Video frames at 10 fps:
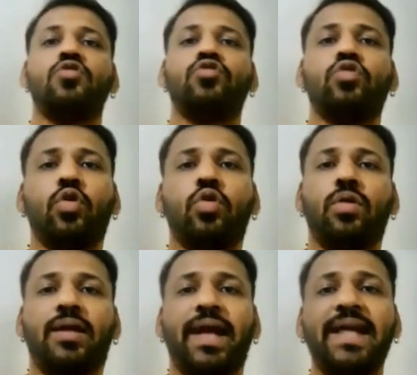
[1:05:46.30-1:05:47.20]

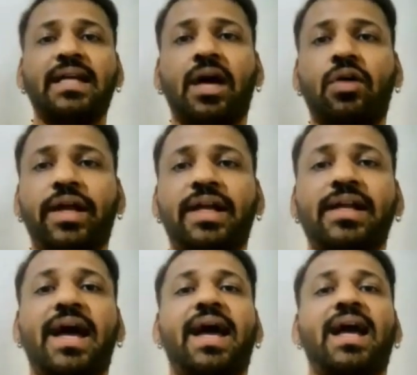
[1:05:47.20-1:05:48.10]
So right now
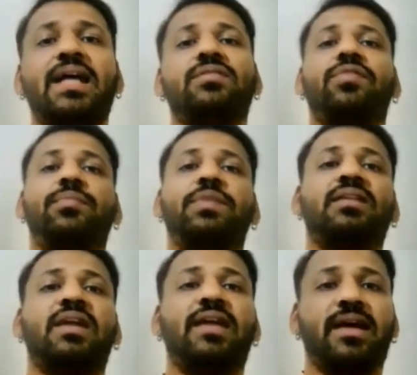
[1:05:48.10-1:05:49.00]
India has
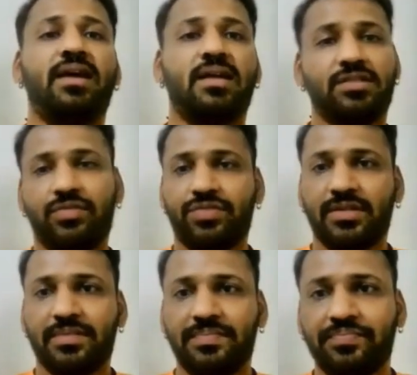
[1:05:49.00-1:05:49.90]
53 tiger
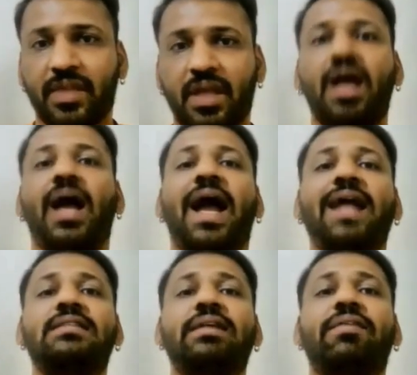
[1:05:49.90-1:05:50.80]
reserves
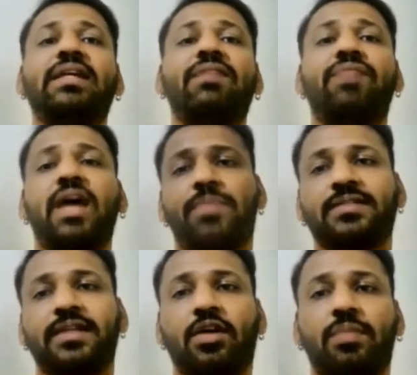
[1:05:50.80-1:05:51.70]
and
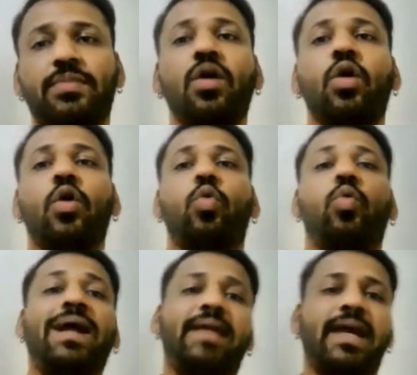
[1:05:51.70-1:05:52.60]
75% of the
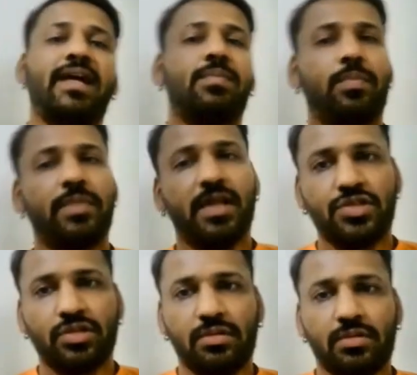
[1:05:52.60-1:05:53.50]
wild tiger
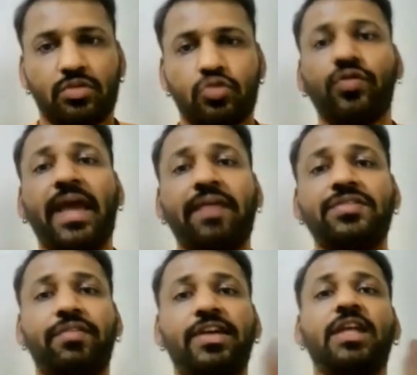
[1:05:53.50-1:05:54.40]
population. So we have
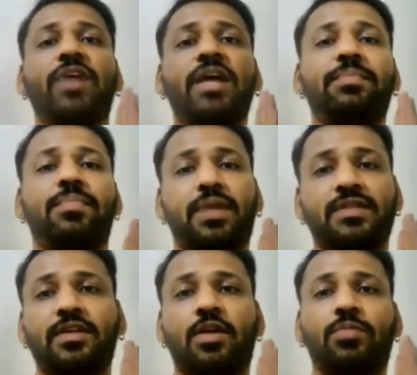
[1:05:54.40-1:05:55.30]

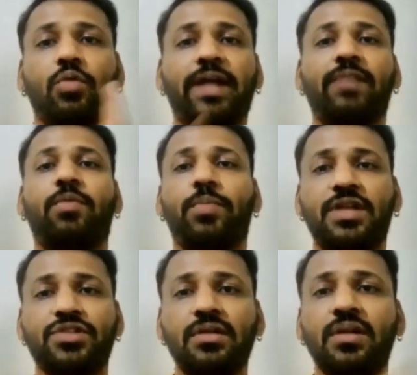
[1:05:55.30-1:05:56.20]
75% of the
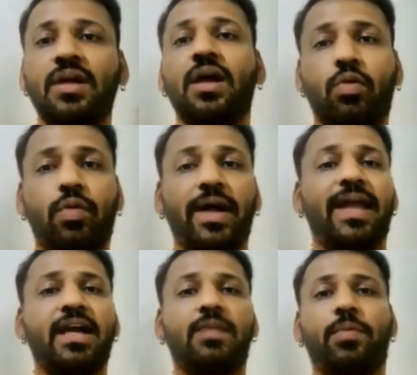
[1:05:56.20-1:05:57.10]
wild
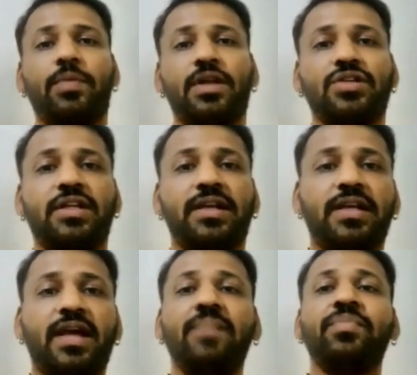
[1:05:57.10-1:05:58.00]
tiger population in
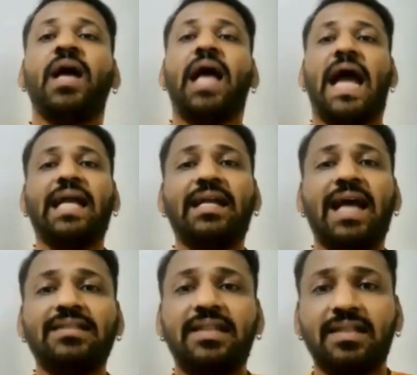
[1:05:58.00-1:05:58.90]
India, and it
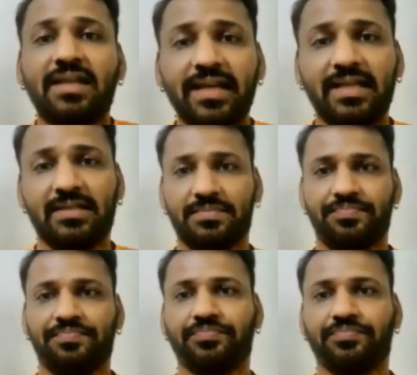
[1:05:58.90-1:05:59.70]
has increased.